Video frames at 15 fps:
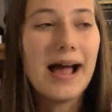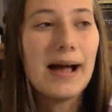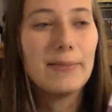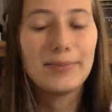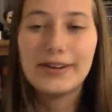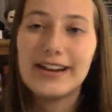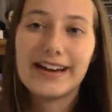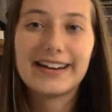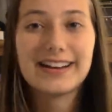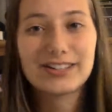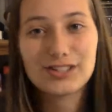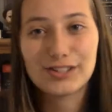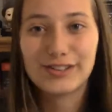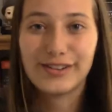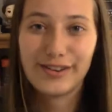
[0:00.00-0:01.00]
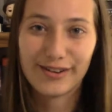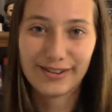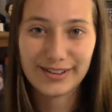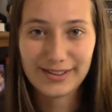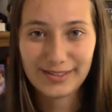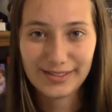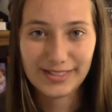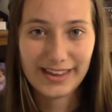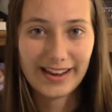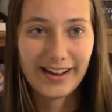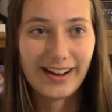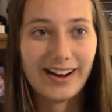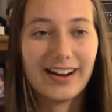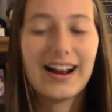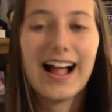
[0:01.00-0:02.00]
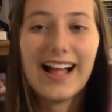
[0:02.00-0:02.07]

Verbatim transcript: but not actually knowing who they are.